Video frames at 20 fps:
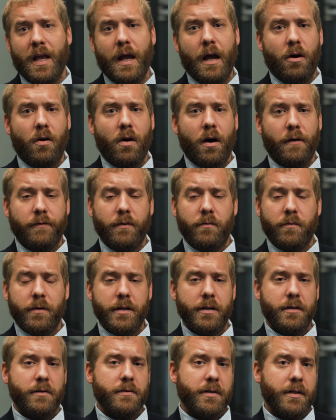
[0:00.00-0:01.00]
how often were
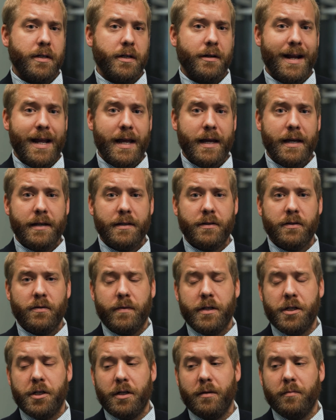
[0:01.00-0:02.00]
you using your hands,
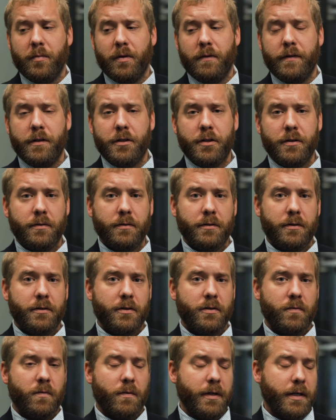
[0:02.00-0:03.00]
reaching above your
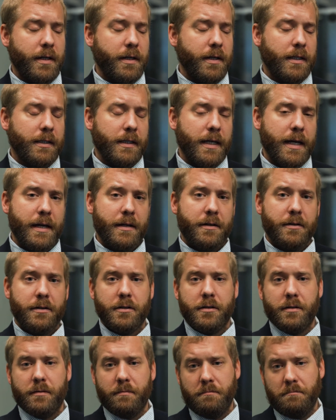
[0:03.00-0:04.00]
shoulders, working on
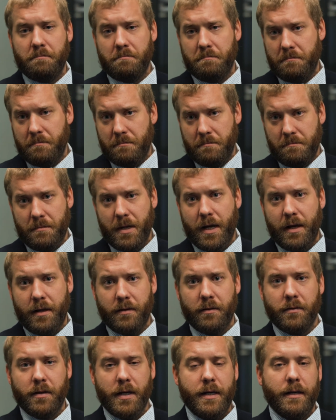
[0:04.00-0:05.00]
ladders, and
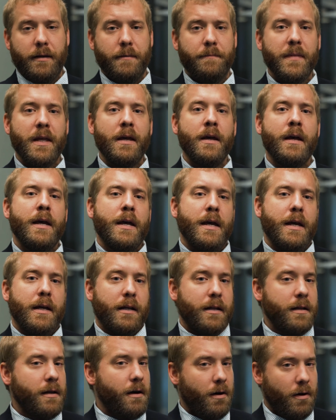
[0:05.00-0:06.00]
the like.
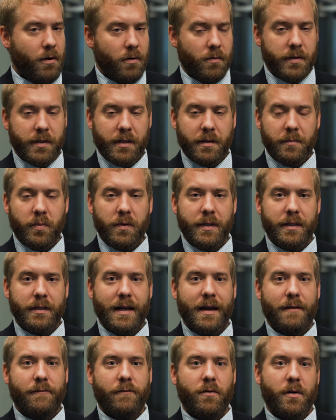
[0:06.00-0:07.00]
Always complete
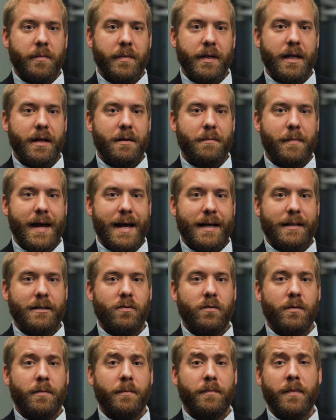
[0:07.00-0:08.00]
that form and get it back
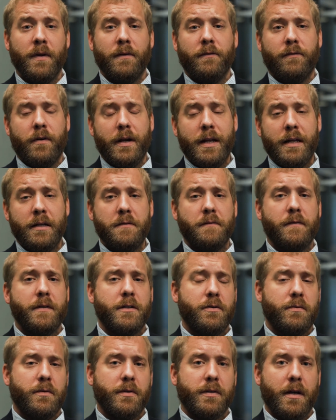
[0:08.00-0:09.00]
to them. For
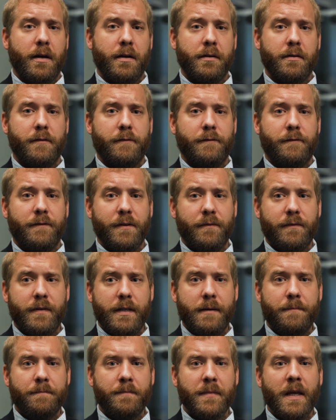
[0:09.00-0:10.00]
individuals under
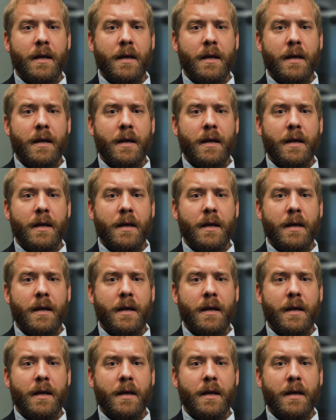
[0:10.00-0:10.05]
50,